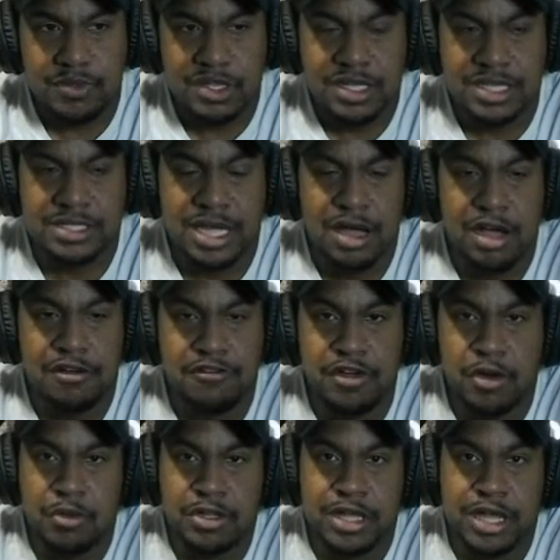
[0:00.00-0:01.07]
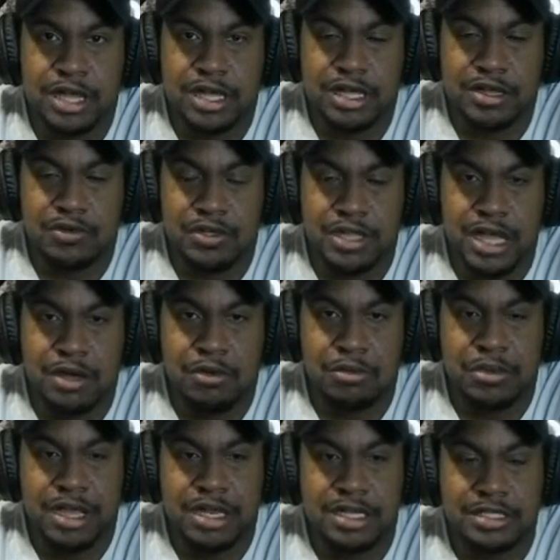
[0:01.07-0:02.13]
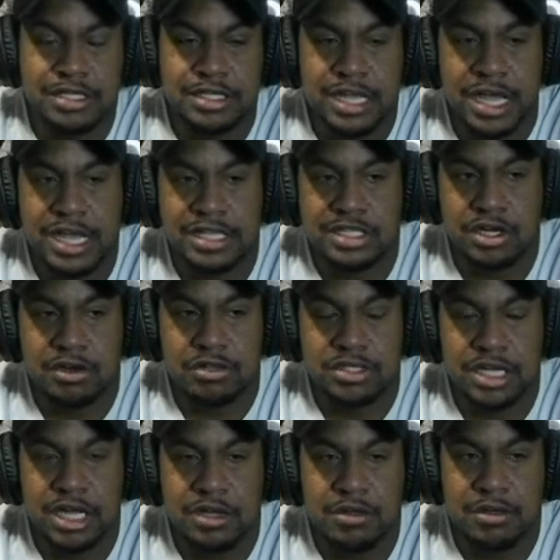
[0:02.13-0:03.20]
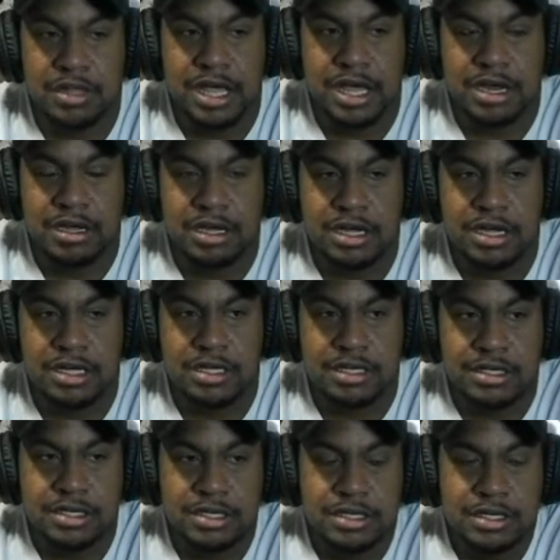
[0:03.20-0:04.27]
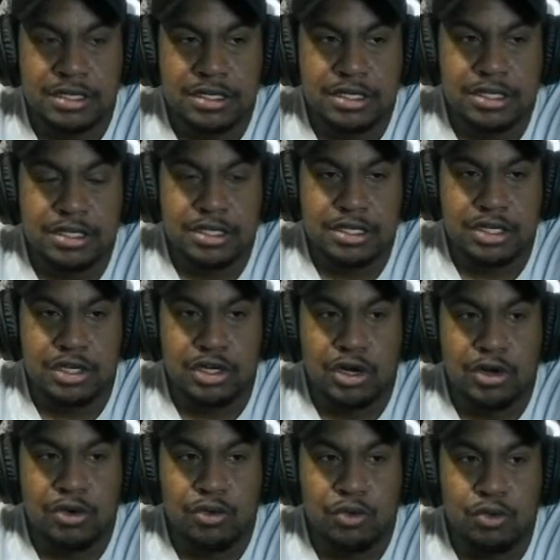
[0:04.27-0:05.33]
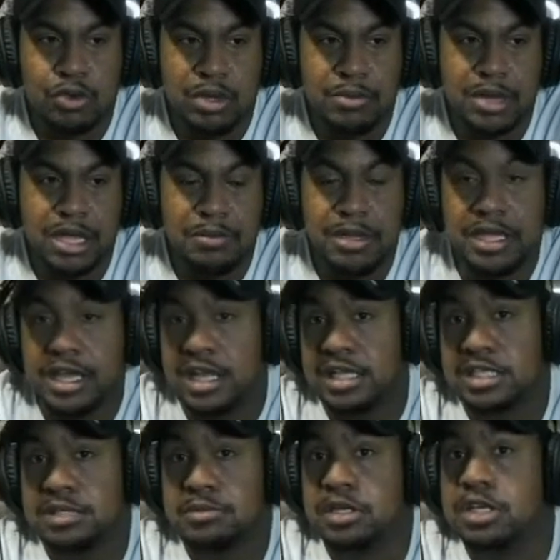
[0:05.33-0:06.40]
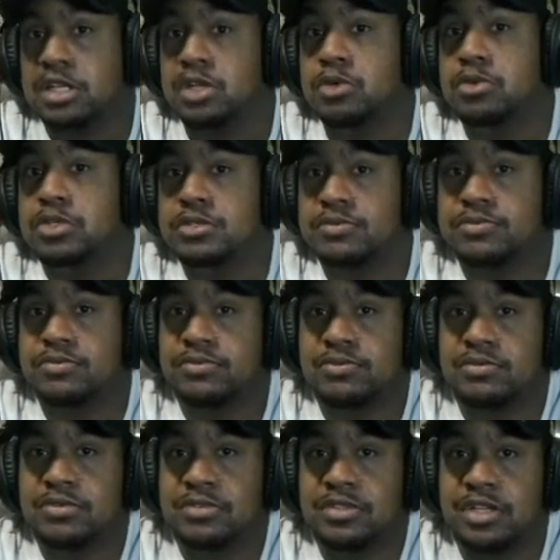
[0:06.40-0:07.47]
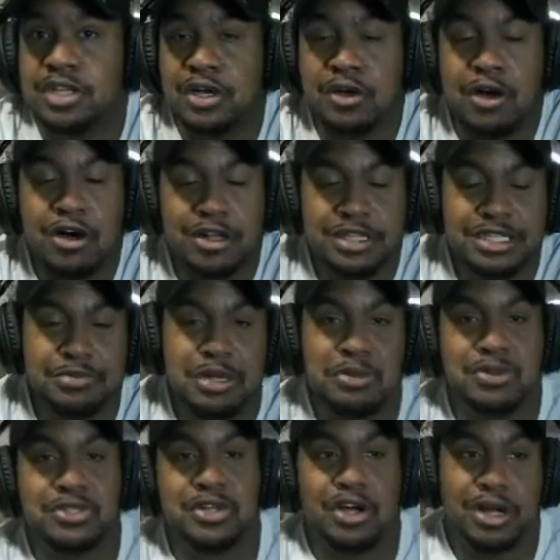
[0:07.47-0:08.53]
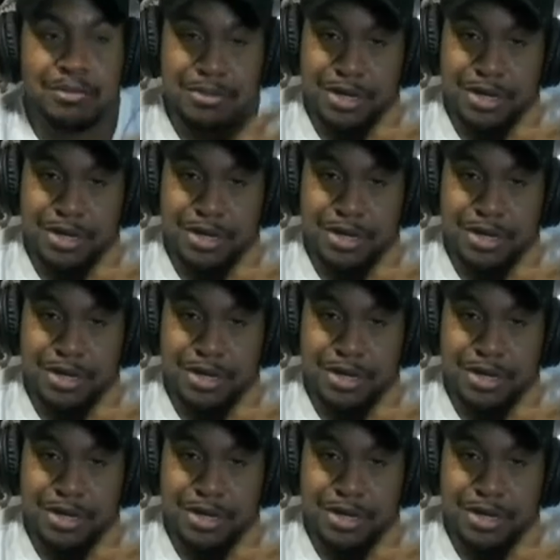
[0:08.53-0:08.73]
that's how I felt with that with that one, man. And today it turns out that uh, you know we may be getting some good news. You know, all these people talking